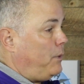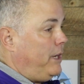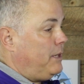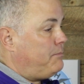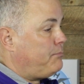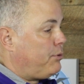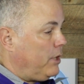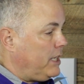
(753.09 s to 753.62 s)

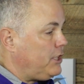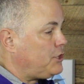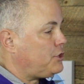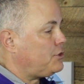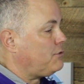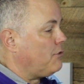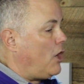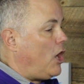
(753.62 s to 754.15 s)
week, pretty
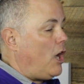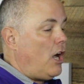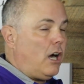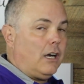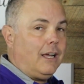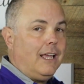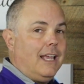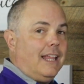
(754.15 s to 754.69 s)

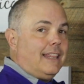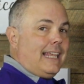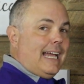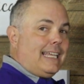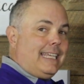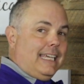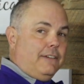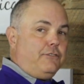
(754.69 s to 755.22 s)
strong.
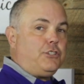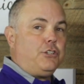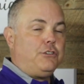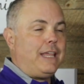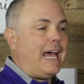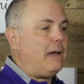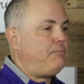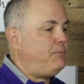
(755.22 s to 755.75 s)
That gives
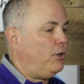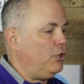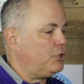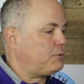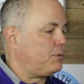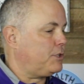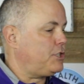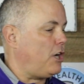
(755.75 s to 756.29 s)
you that
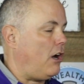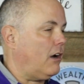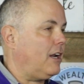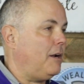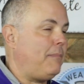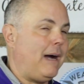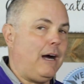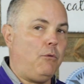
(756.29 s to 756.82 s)
push we're
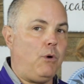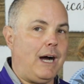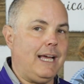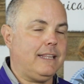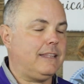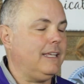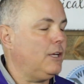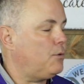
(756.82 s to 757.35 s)
talking about,
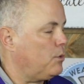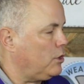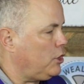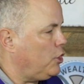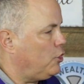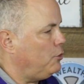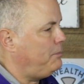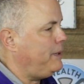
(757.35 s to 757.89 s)
why I think we're a
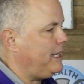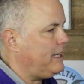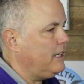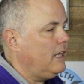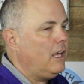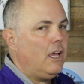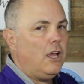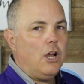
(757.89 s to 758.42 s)
little
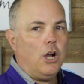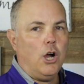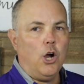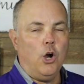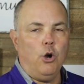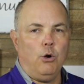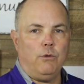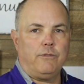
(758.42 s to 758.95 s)
bit
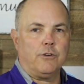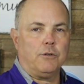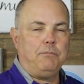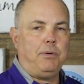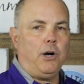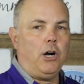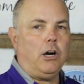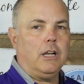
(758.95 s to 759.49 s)

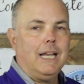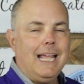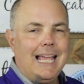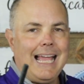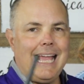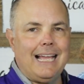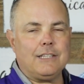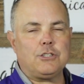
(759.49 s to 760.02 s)
overbought.
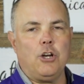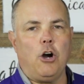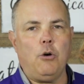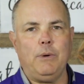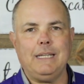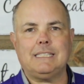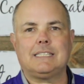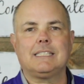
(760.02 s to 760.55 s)
As
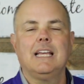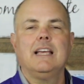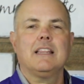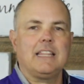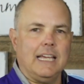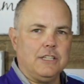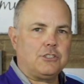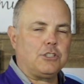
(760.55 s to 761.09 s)
always,
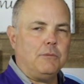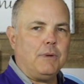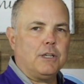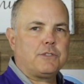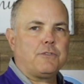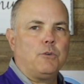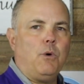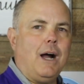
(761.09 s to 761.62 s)
thanks so
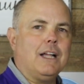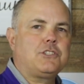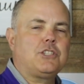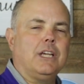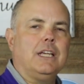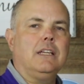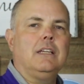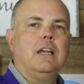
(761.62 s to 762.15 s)
much for
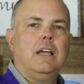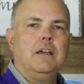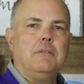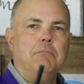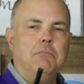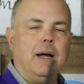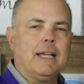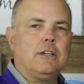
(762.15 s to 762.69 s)
watching.
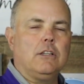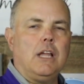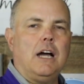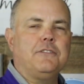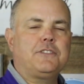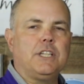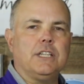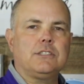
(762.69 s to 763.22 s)
Michael
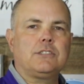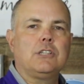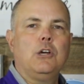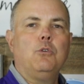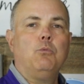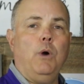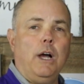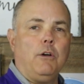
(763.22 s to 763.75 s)
Loftus,
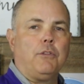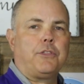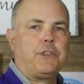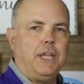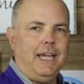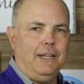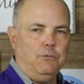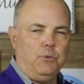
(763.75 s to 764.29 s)
Wealth
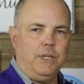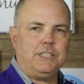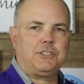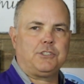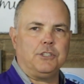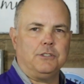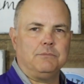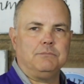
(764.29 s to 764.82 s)
and
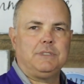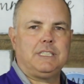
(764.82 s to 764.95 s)
Wisdom